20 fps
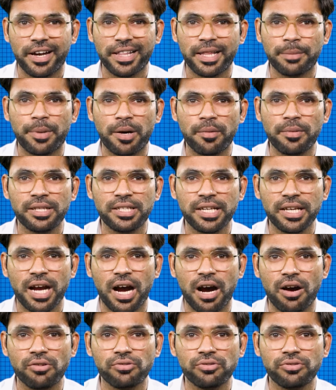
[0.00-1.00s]
While the publishing
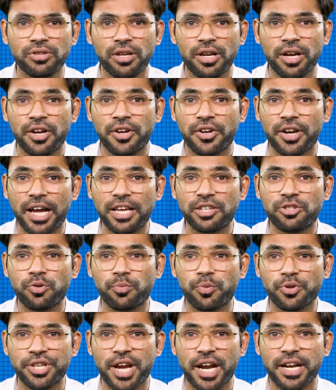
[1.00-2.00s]
house tries to
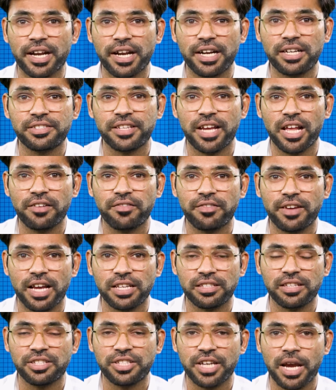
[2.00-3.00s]
project itself
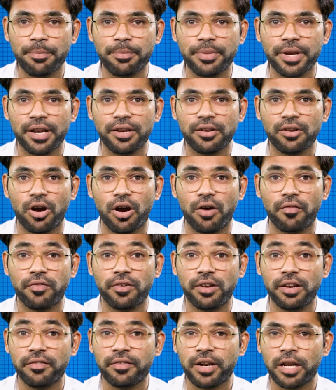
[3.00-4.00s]
as the champion of
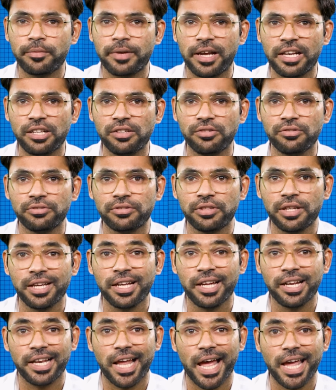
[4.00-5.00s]
liberal values
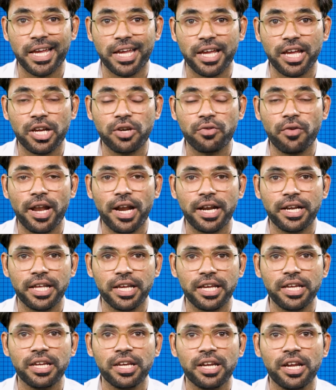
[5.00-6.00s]
like
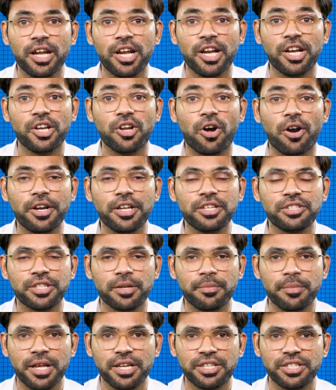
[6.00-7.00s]
equality,
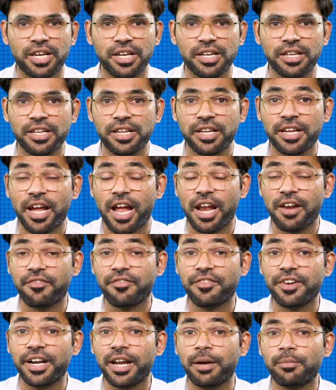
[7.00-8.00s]
non-discrimination, and
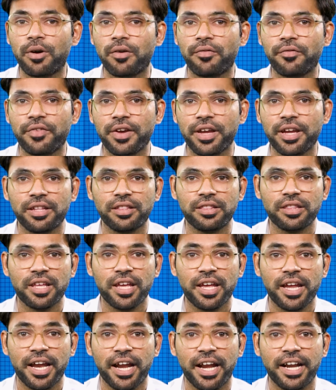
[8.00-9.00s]
freedom of faith,
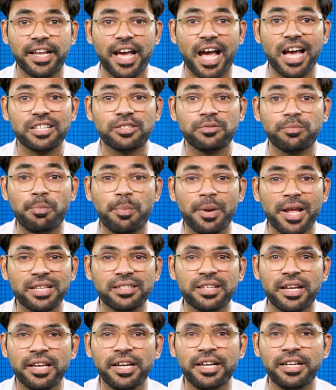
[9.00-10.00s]
it has
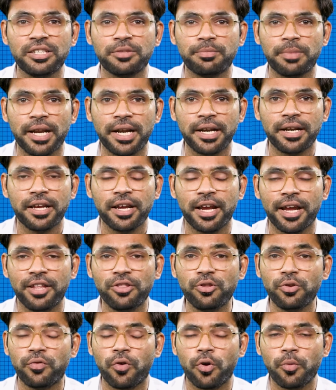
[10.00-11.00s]
brazenly displayed
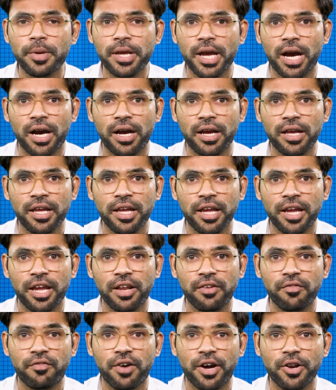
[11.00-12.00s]
Hinduphobia
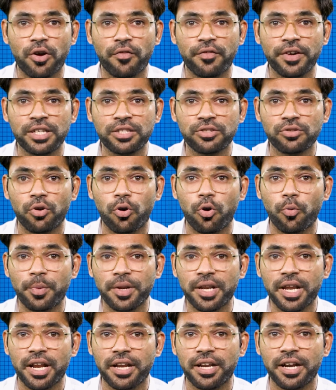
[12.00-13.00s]
in one of its
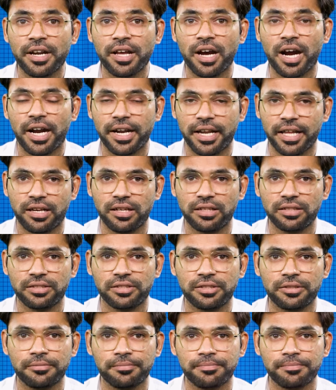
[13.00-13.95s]
opinionated articles.